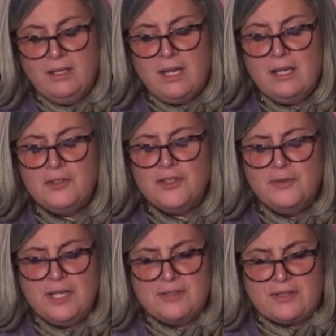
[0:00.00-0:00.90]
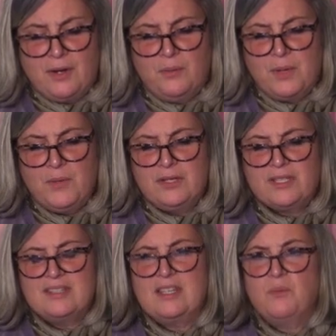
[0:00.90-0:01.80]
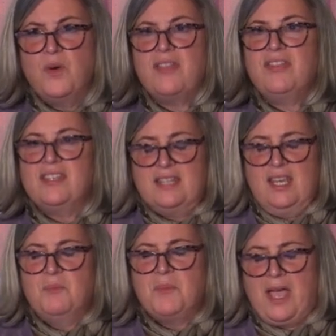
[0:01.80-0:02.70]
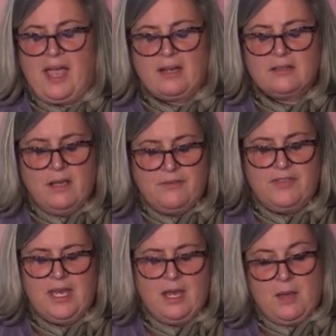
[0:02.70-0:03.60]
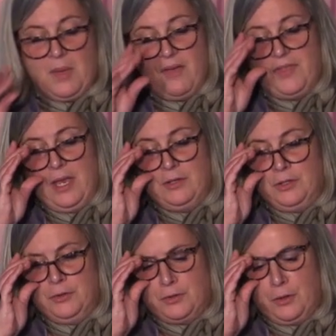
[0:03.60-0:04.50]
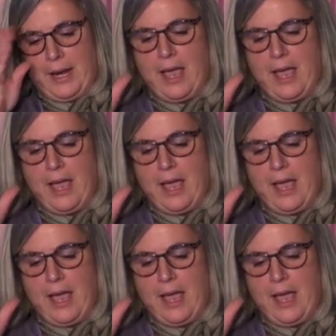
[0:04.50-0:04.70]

and in doing so, we wanted to see what this impact of thinking about the end user,